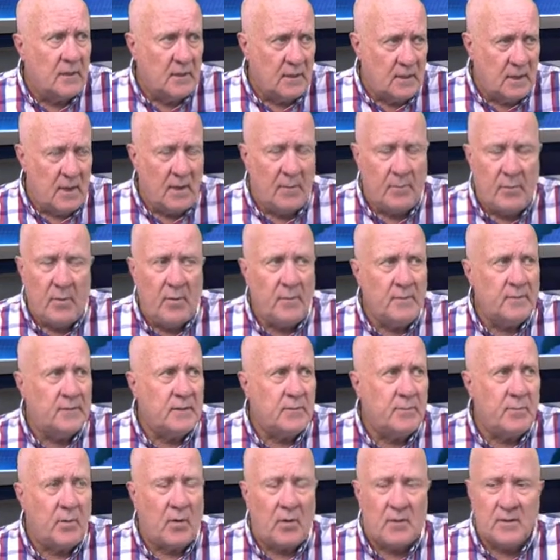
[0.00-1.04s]
Now, permanency
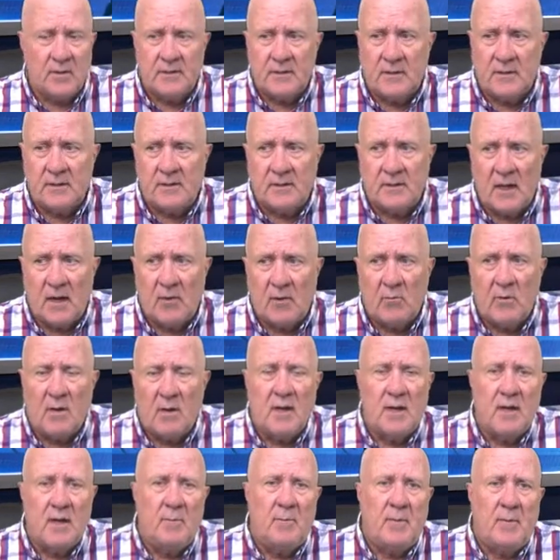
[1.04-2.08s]
policies are
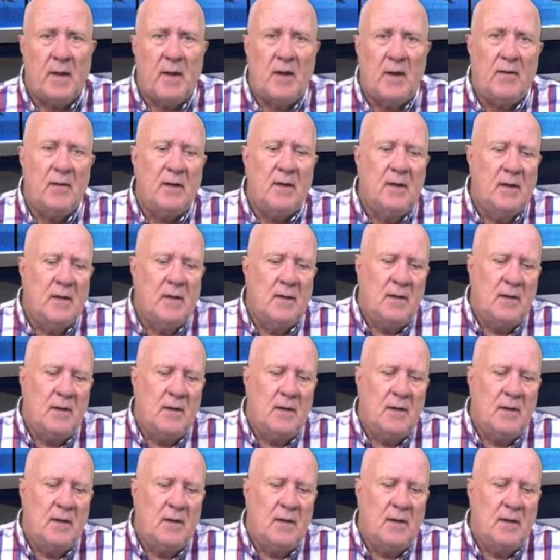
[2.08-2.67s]
really about